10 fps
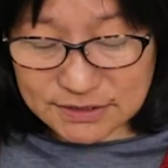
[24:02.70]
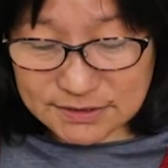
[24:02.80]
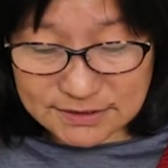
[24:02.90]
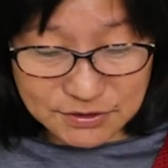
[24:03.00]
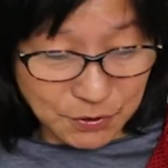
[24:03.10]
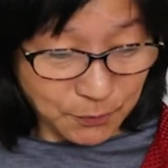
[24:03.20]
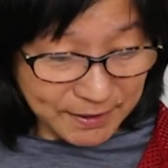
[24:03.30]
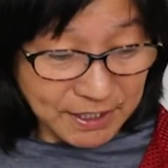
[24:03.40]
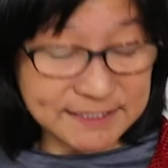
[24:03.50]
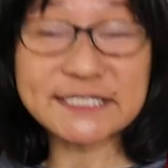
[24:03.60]
so we
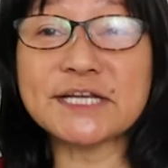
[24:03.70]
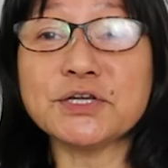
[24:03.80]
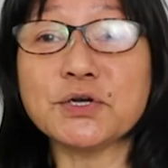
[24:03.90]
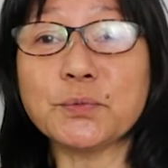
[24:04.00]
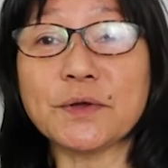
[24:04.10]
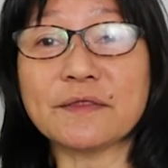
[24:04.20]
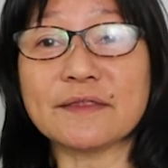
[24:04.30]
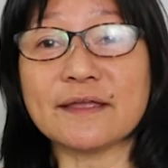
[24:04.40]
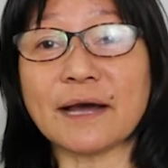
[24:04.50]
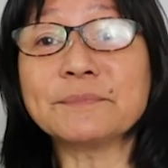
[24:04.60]
continue with
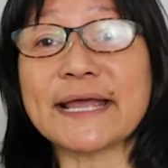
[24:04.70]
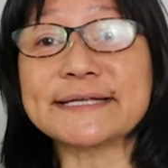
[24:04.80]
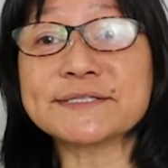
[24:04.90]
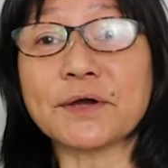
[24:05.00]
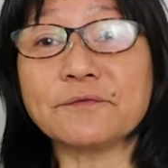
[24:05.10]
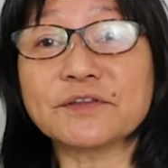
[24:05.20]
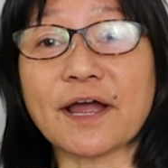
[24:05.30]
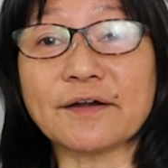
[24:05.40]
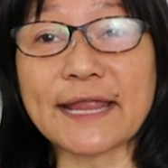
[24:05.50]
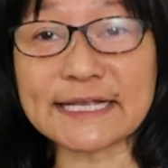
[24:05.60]
the updates of the
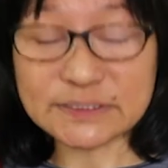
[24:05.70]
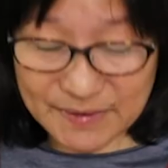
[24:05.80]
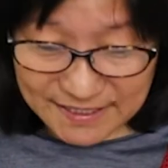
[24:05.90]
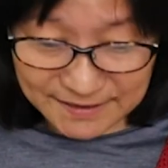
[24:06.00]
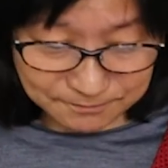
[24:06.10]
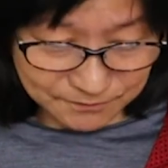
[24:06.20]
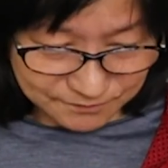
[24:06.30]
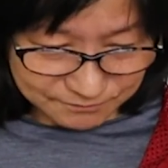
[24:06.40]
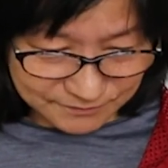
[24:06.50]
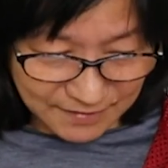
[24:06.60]
RDSP
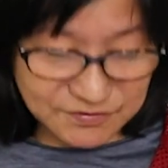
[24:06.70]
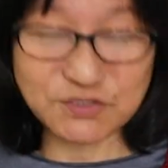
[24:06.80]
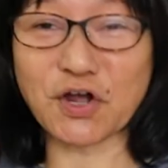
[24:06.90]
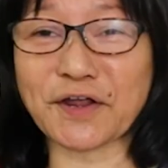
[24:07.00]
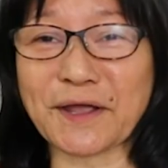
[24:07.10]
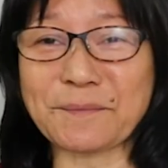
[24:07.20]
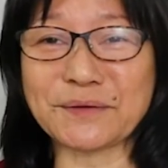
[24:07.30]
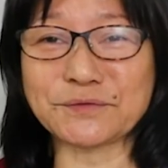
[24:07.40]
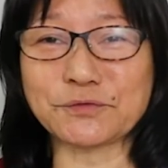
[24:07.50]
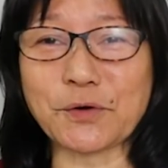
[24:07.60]
after talking
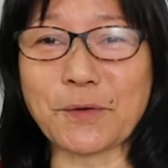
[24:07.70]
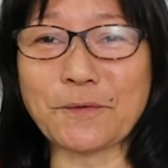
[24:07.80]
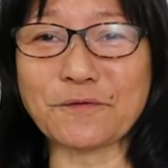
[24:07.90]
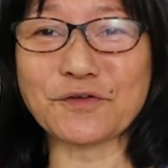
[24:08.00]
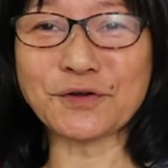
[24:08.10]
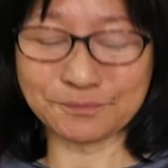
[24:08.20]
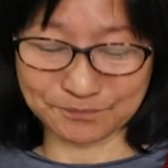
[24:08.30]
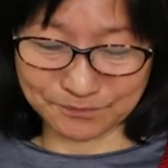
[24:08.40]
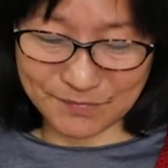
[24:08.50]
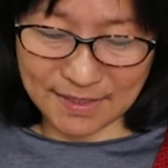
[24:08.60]
about the rollover.
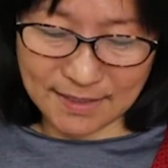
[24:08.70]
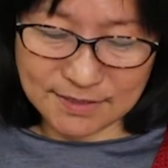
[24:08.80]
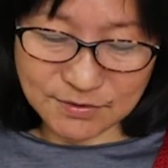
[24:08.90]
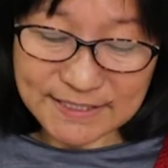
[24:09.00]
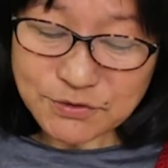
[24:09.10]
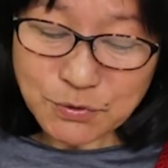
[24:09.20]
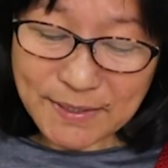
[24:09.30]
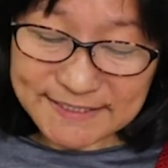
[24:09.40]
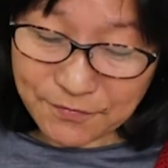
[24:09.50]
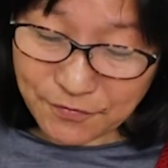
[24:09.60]
So in
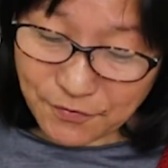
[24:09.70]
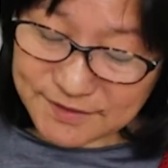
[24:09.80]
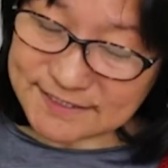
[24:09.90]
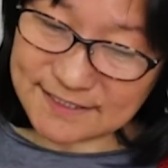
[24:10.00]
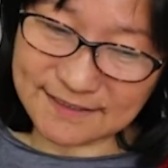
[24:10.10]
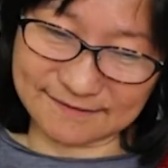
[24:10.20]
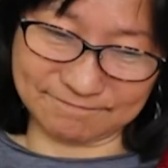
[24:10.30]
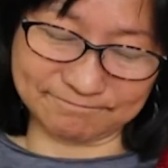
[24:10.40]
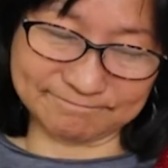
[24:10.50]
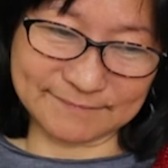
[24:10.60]

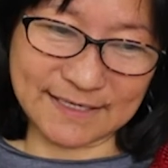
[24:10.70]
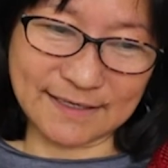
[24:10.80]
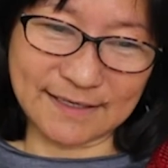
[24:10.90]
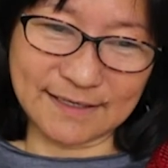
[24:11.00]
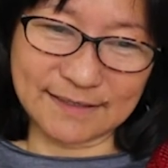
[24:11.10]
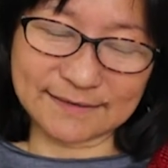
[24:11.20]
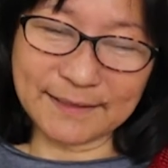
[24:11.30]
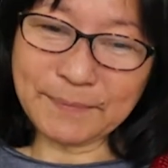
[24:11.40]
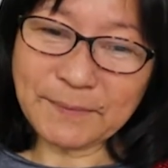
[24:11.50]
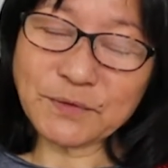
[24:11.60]
2013,
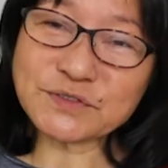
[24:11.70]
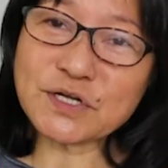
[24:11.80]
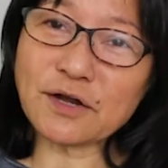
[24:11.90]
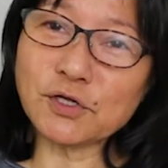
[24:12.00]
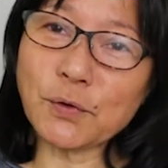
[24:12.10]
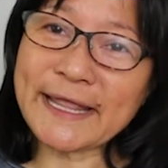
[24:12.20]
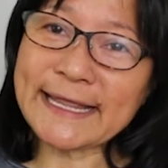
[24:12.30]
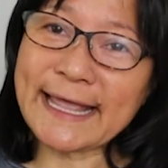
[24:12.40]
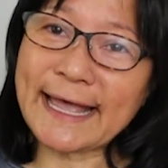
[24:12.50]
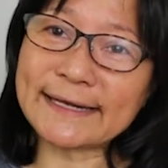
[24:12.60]
then people start
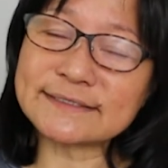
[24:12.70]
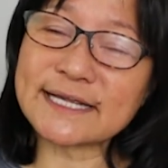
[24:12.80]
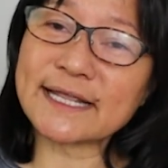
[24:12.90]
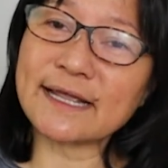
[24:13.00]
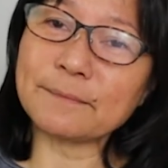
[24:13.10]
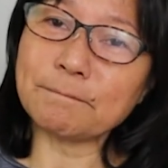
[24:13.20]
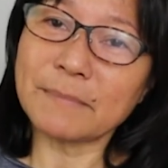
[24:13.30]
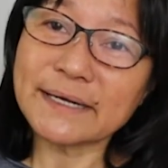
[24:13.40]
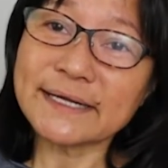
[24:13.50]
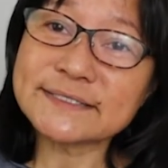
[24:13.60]
looking at taking
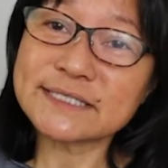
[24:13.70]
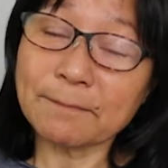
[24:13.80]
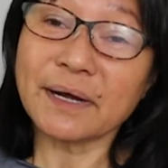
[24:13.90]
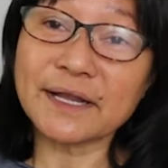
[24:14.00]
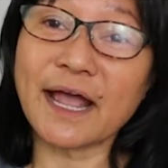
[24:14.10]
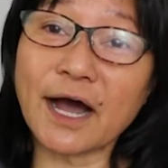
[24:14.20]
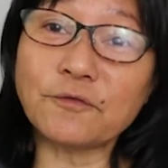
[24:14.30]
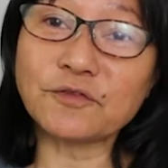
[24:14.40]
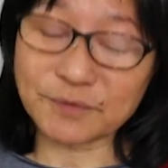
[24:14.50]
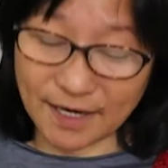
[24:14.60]
some money out
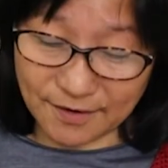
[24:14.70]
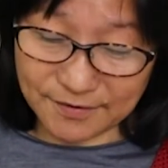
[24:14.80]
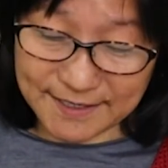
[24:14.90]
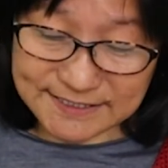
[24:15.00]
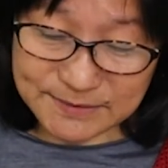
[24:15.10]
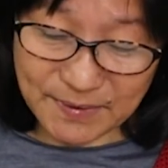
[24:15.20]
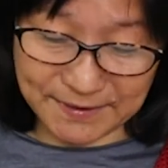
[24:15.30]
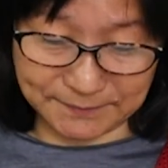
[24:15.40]
from the RDSP.